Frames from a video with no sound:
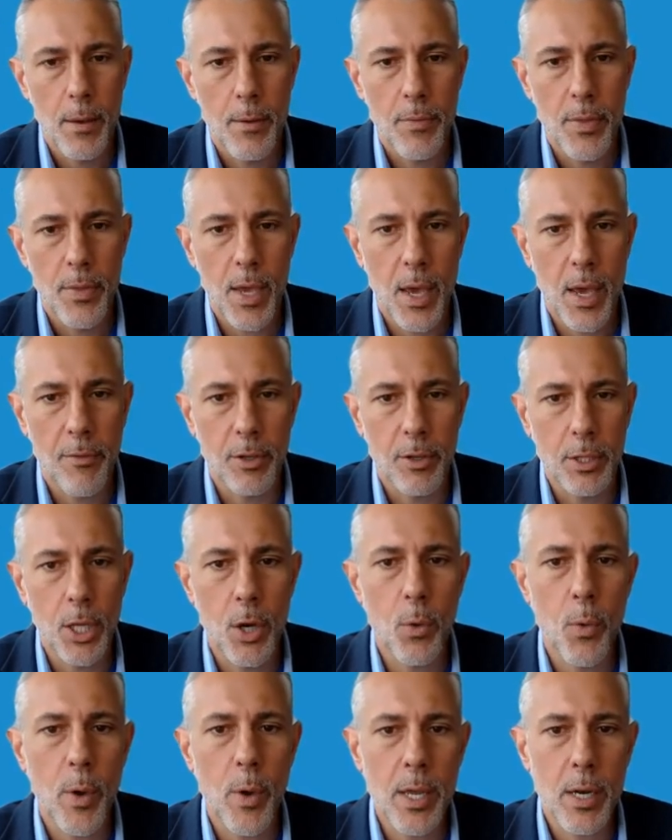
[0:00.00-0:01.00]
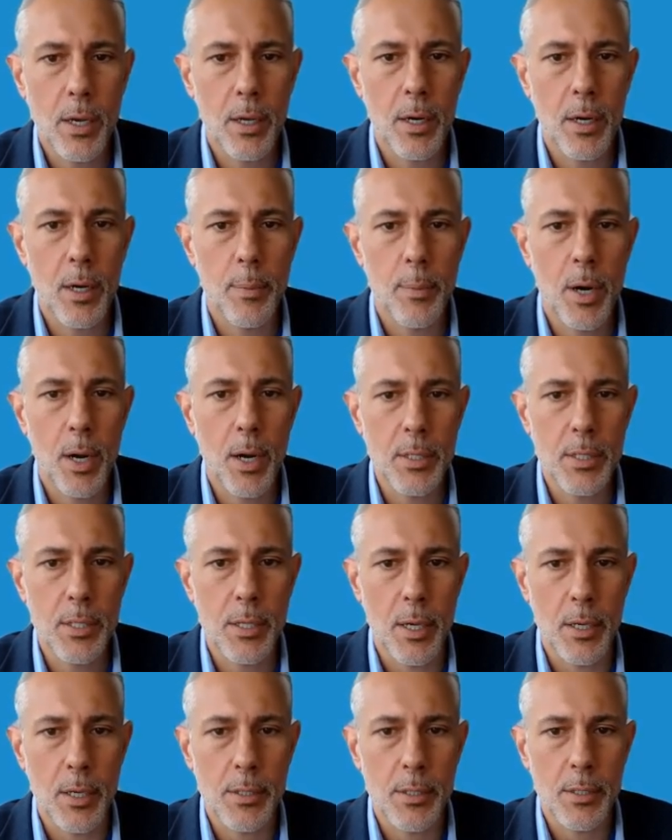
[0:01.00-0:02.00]
they have a low weighting in our
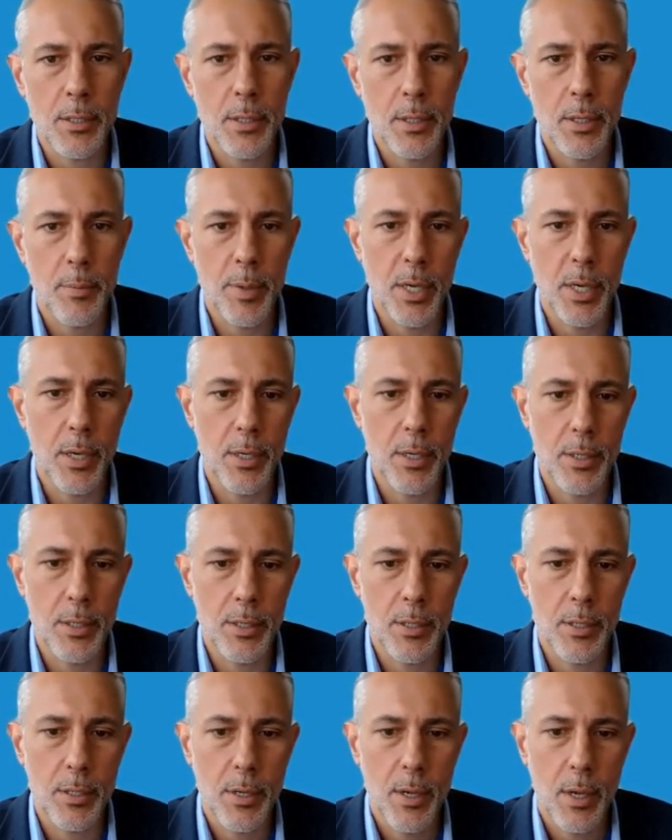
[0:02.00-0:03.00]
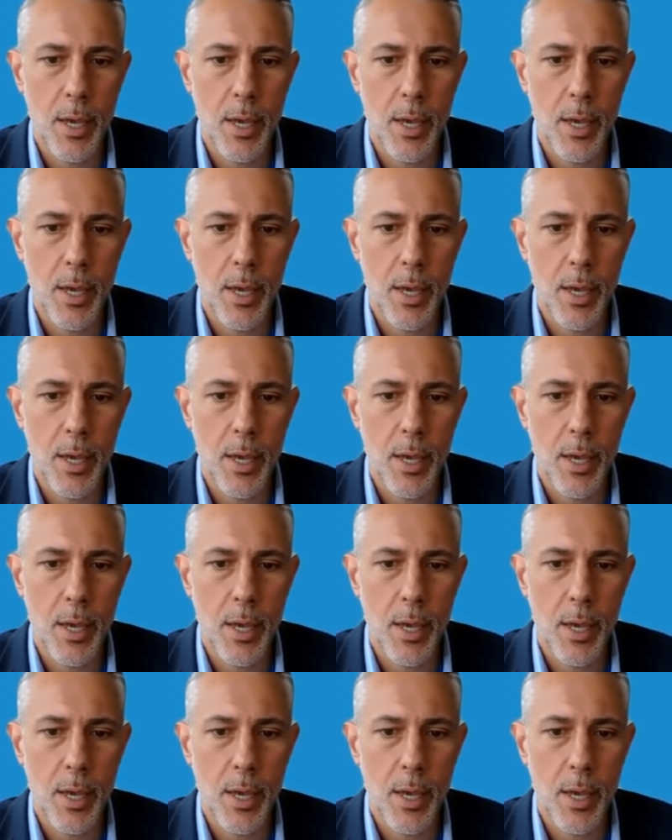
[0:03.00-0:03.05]
process because